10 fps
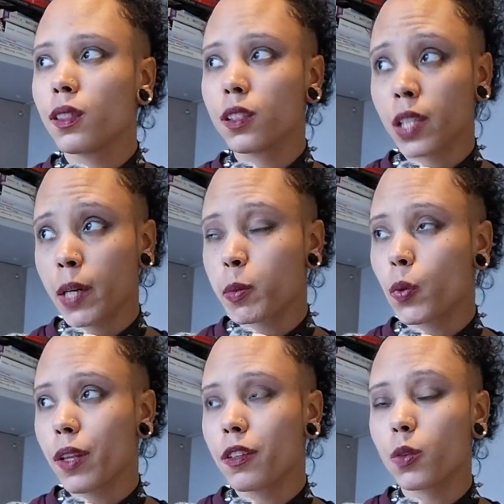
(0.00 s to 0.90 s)
the type
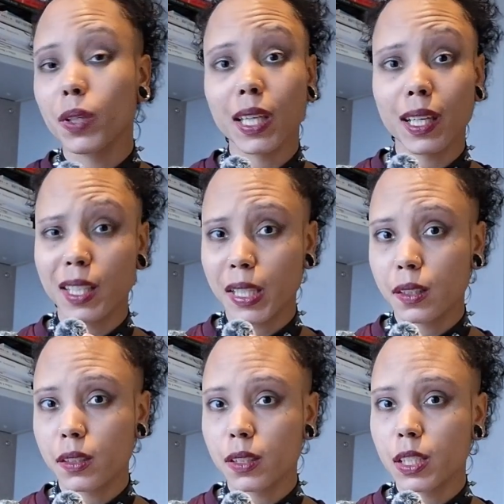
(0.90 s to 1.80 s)
of weather that we get in
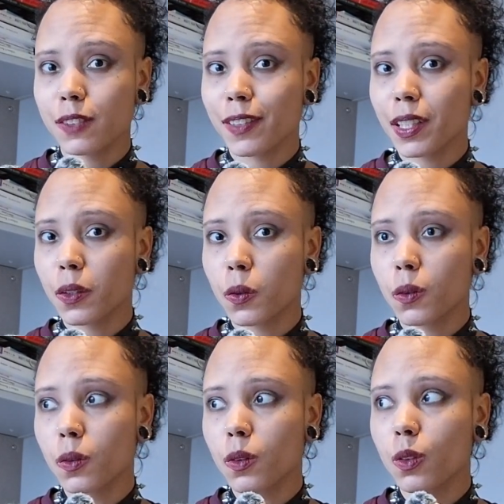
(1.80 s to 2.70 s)
England.
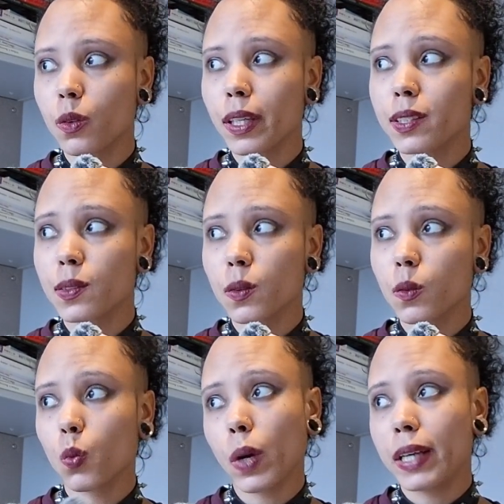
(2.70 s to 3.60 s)
It's
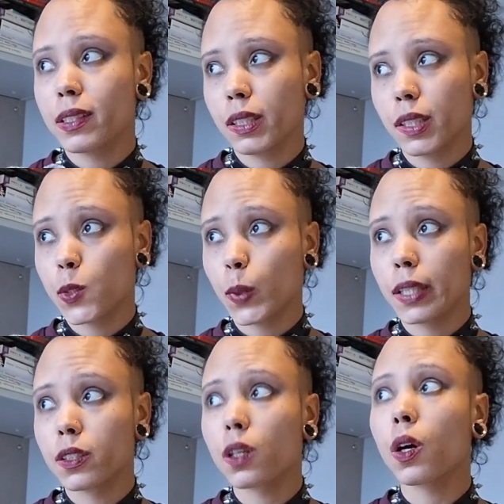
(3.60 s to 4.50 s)
wet as well
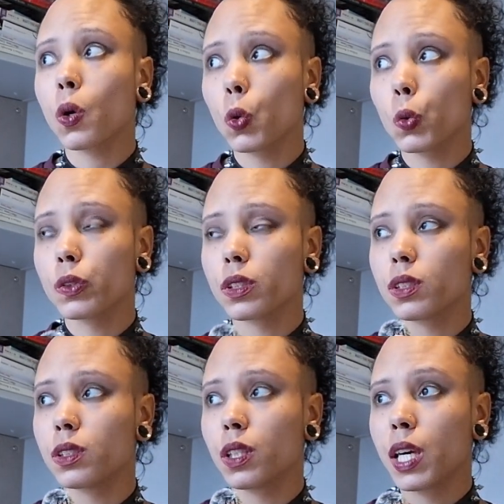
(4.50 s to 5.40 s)
as cold, and